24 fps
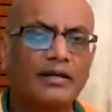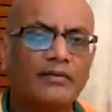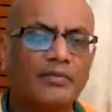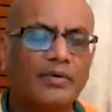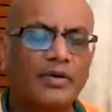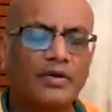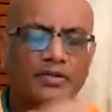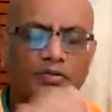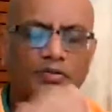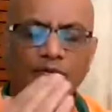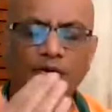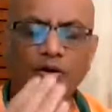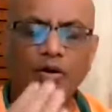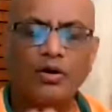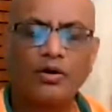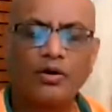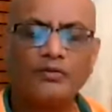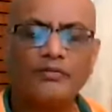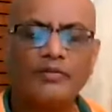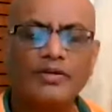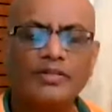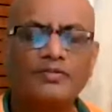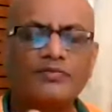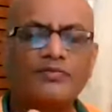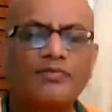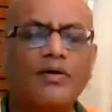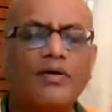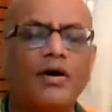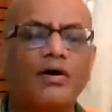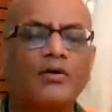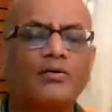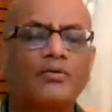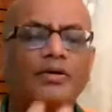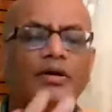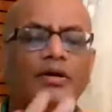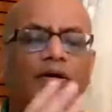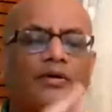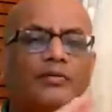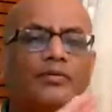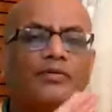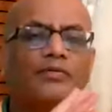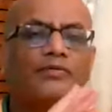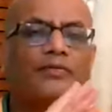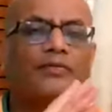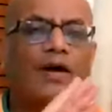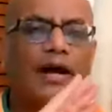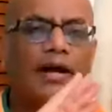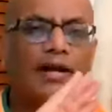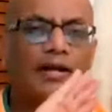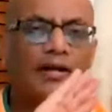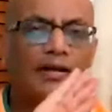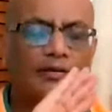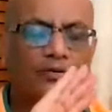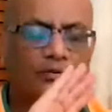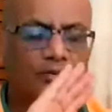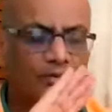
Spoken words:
Because we always found to find